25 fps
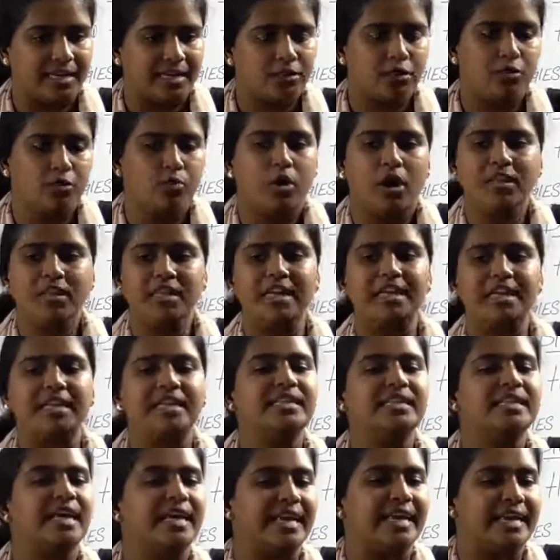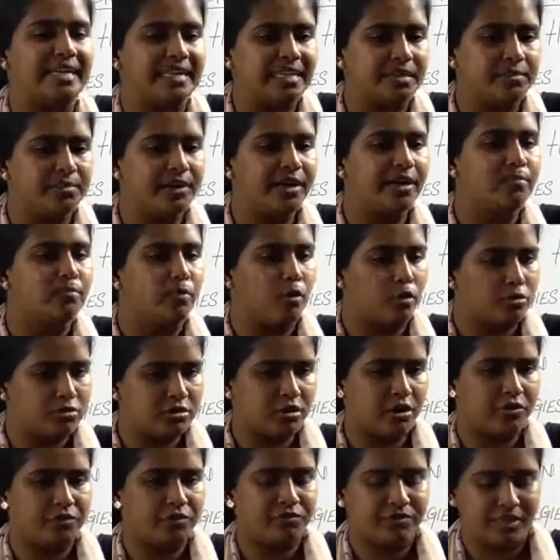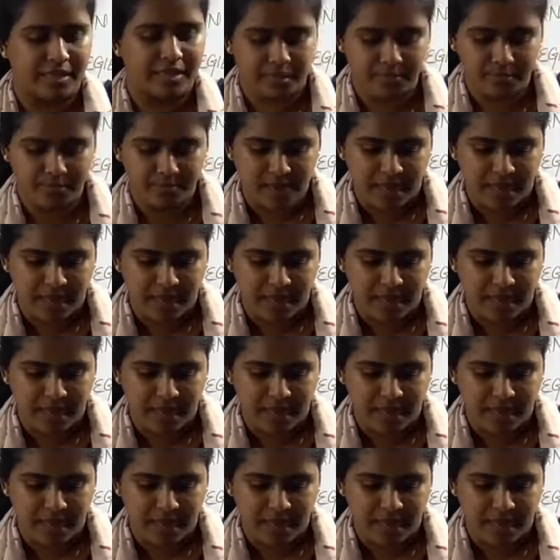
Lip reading: So what they did, they interbreeded both of them,